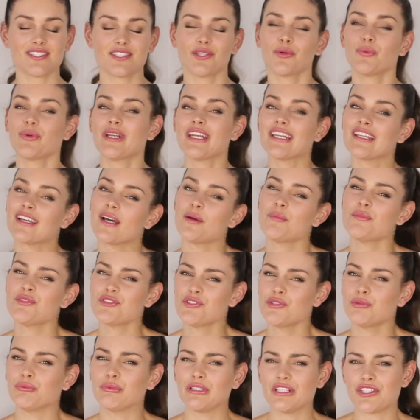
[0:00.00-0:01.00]
So, when it
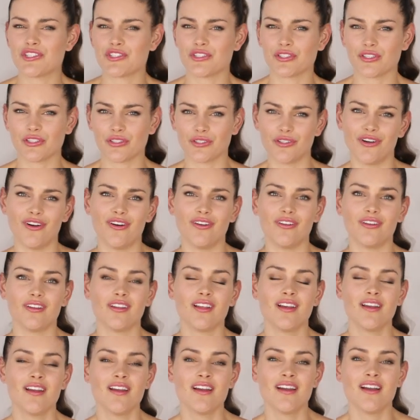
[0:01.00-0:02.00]
comes to reaching a
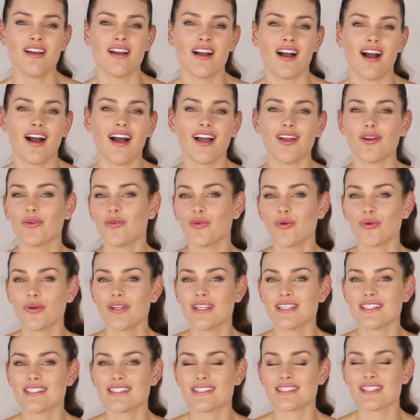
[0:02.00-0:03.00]
goal, I
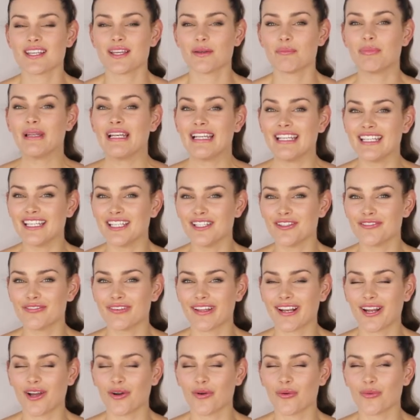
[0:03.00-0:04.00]
always
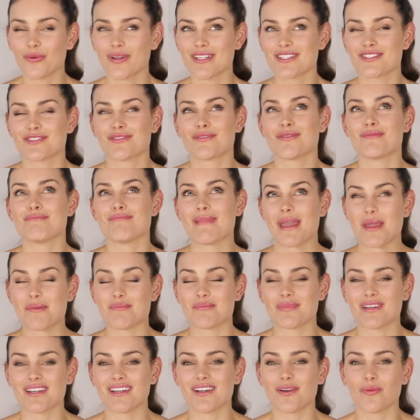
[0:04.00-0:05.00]
believe and I always
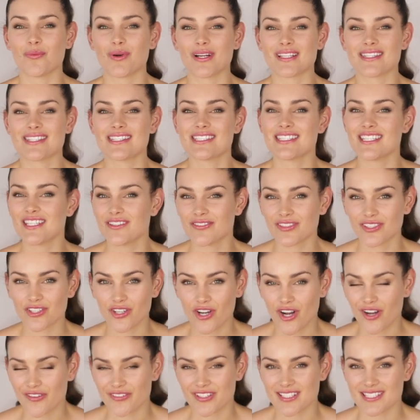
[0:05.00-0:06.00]
remember what
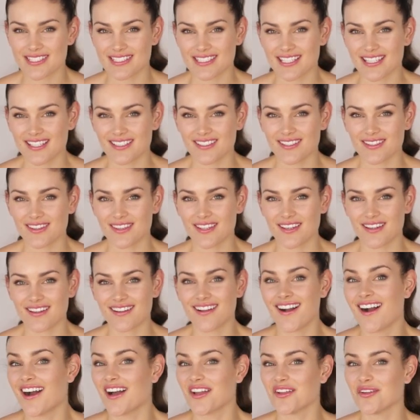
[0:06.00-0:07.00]
Stephen Covey said,
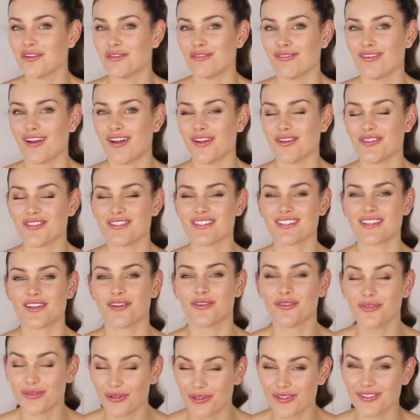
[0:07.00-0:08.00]
the guy who wrote,
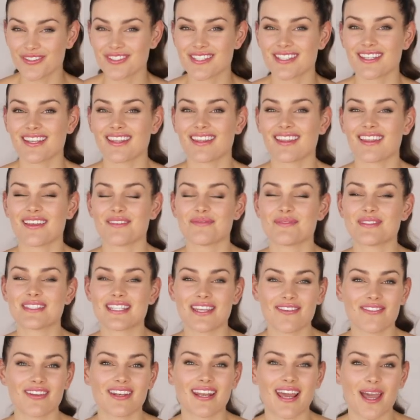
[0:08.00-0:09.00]
who wrote um,
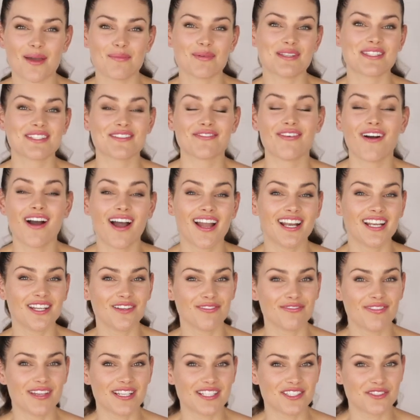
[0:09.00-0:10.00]
Seven Habits of
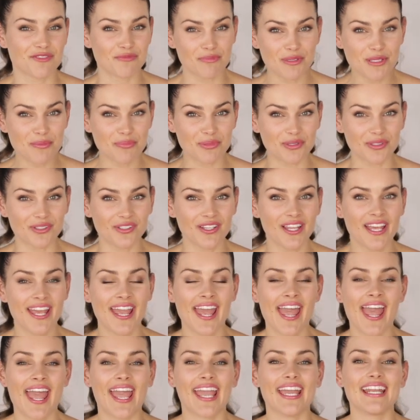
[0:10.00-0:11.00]
Highly Effective People,
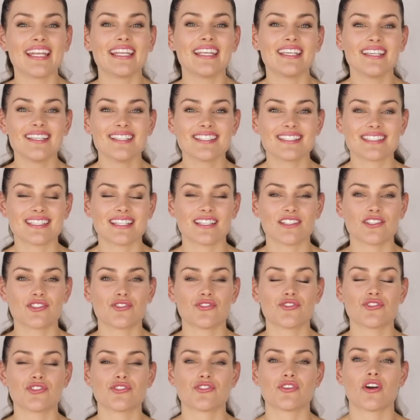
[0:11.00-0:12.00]
and he
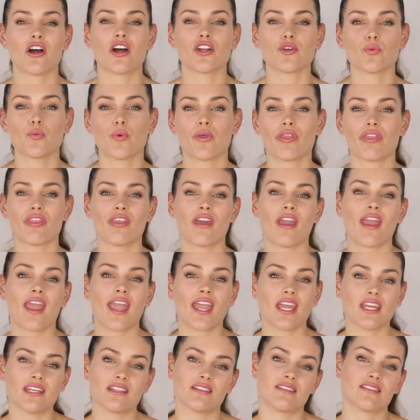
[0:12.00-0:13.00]
says to start with the
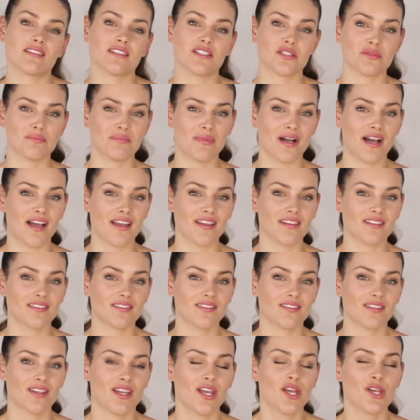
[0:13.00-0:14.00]
end in
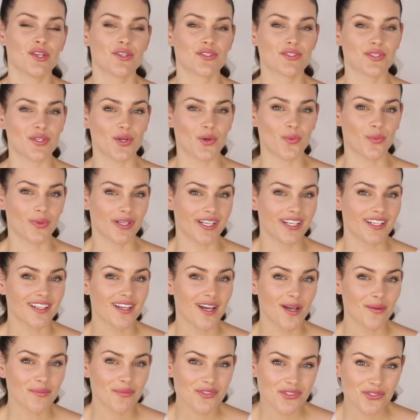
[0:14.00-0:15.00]
mind. So when
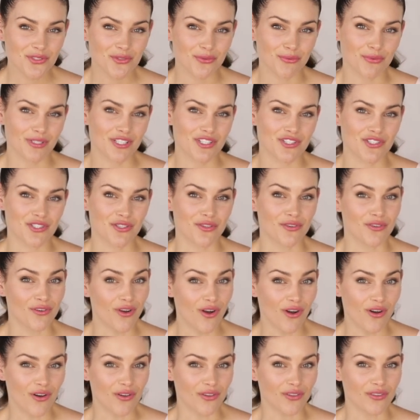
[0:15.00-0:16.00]
it comes to reaching
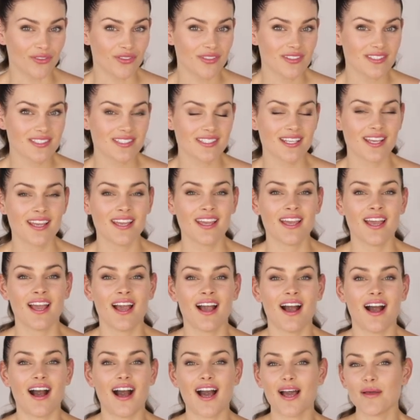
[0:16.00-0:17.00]
goals,
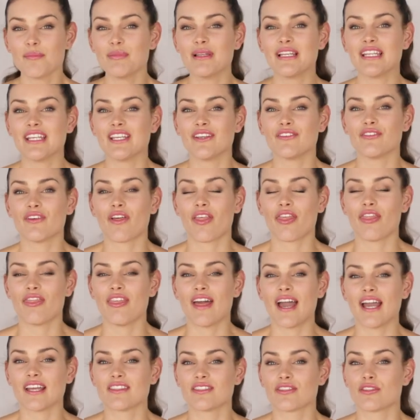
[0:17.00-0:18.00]
I believe
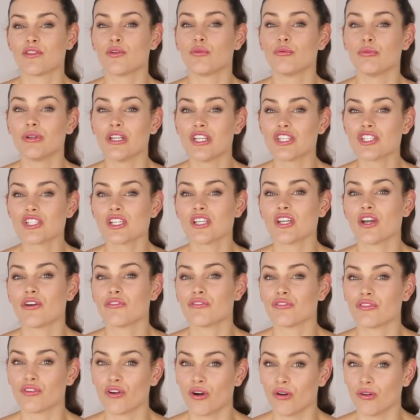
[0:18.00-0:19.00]
that the reaching
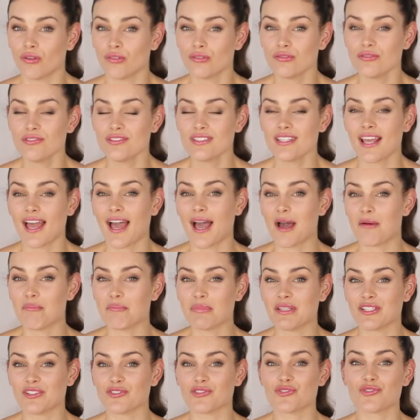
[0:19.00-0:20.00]
of goals
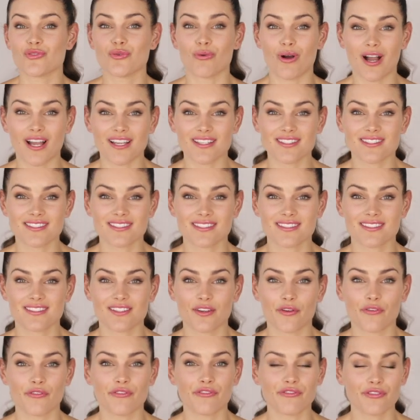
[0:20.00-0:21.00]
happen twice.
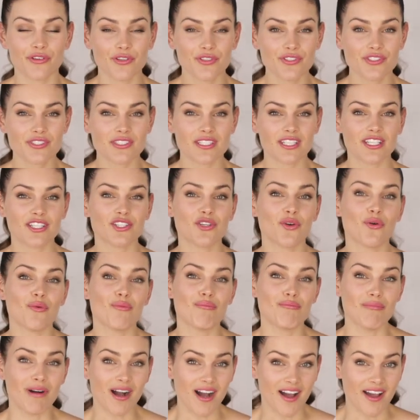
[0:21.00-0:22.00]
First in
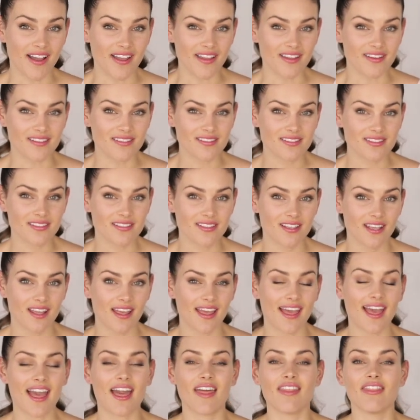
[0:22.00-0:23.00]
your mind
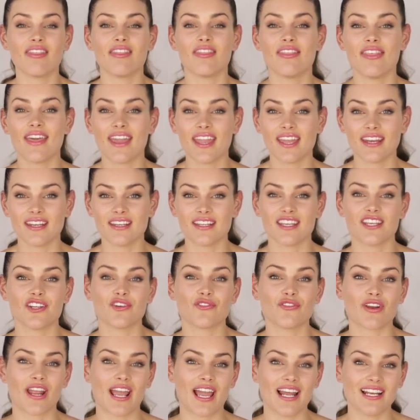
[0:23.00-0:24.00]
and then
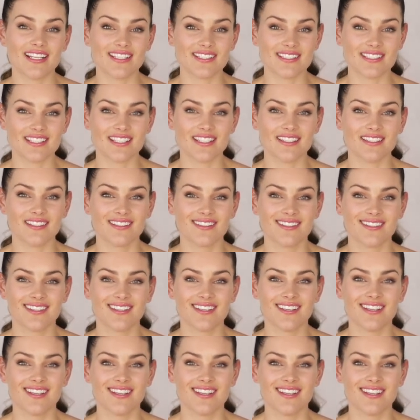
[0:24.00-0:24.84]
in reality.